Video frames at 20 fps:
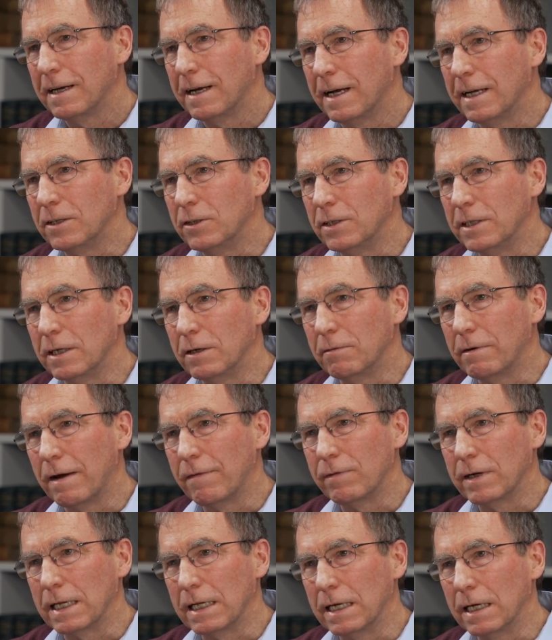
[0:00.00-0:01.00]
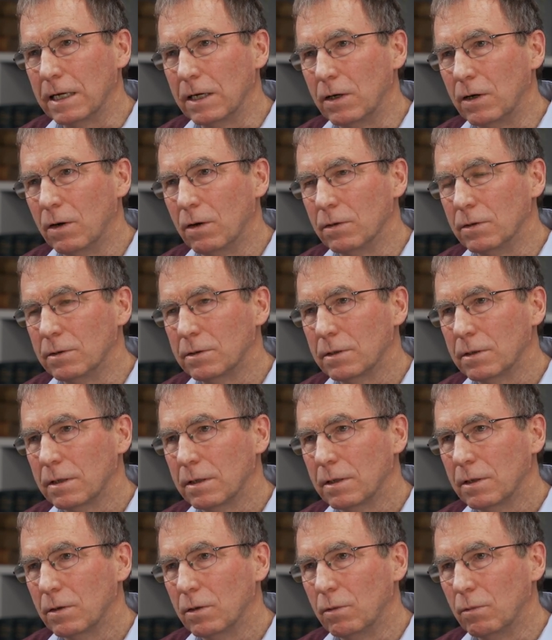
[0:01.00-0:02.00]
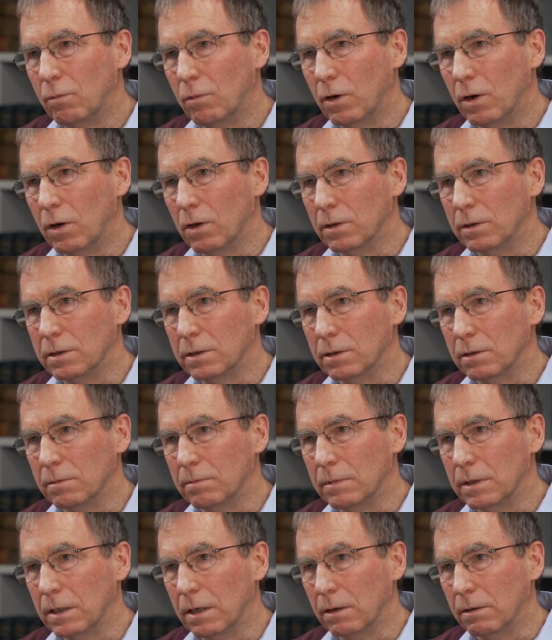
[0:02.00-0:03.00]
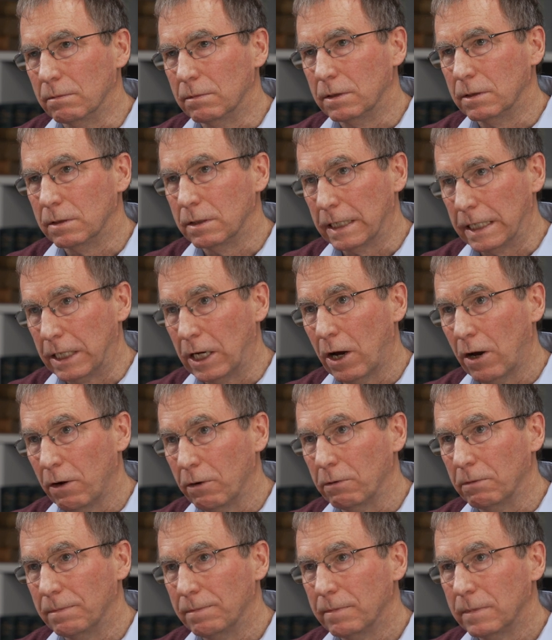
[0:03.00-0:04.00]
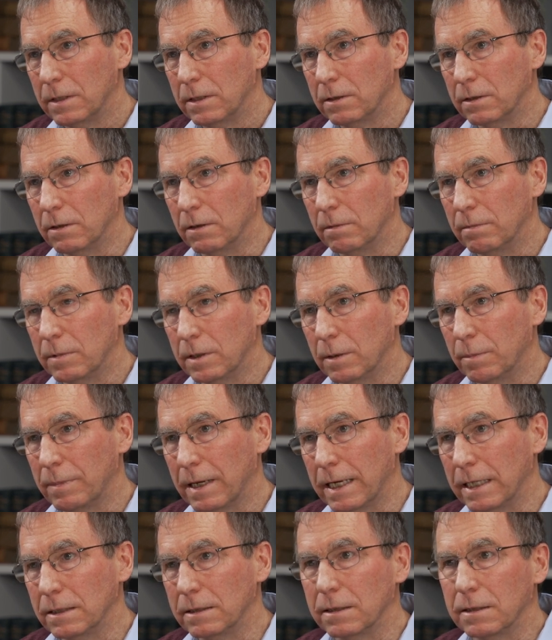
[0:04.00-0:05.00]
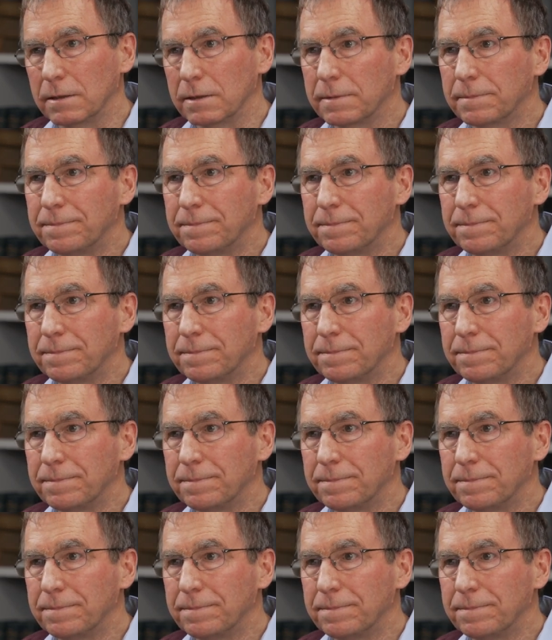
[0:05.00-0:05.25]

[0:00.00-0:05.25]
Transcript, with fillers: uh, geographically in God's world to, you know, to go to, to places.